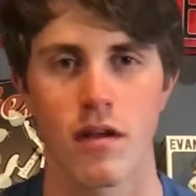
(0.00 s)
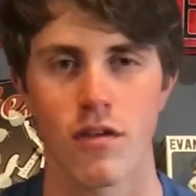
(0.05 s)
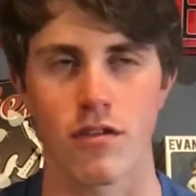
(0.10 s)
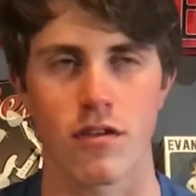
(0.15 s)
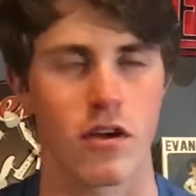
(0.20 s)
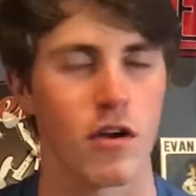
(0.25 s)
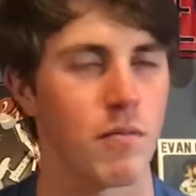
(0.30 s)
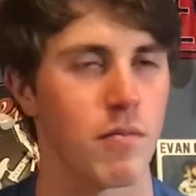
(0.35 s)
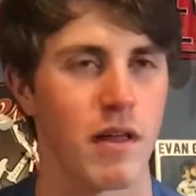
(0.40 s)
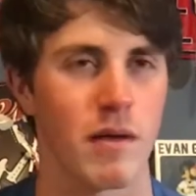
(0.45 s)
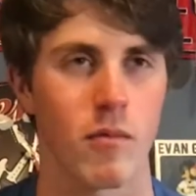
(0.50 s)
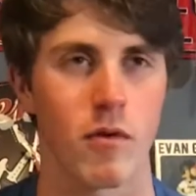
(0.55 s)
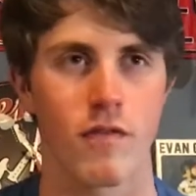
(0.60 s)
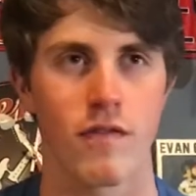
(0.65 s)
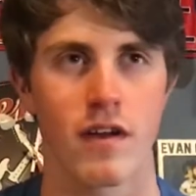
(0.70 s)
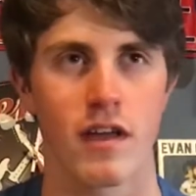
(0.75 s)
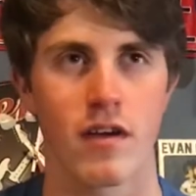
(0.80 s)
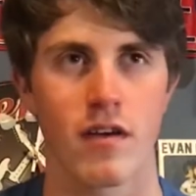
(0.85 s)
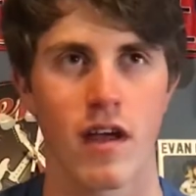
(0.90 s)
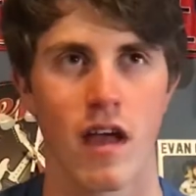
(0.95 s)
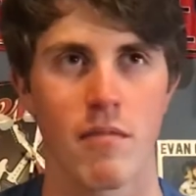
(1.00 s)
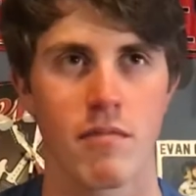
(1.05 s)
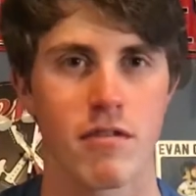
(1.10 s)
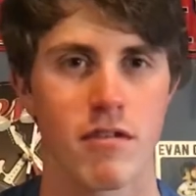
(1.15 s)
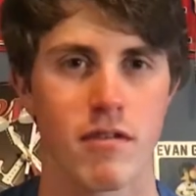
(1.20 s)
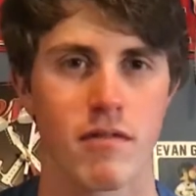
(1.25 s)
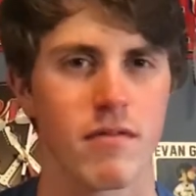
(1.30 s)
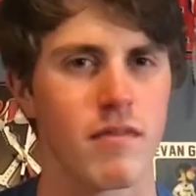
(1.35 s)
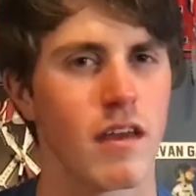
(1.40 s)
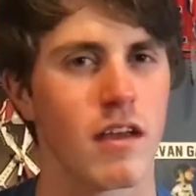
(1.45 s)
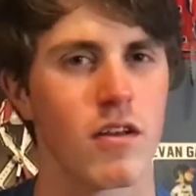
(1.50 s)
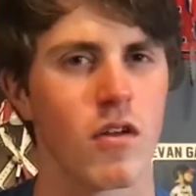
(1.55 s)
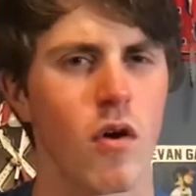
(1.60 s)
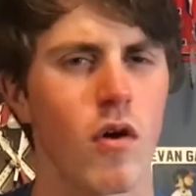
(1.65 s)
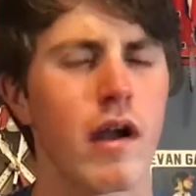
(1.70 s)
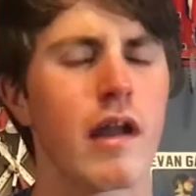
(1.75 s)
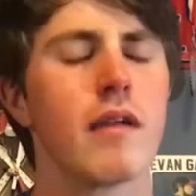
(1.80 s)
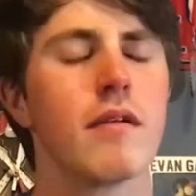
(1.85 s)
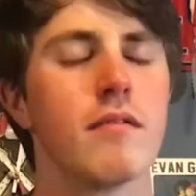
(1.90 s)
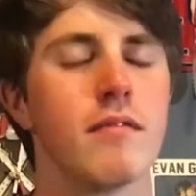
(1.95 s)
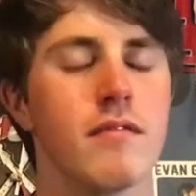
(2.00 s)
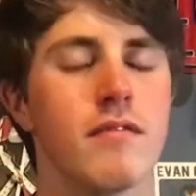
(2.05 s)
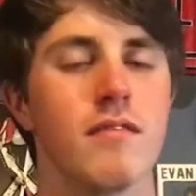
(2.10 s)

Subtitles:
I'll just go play more video games. Ignore it.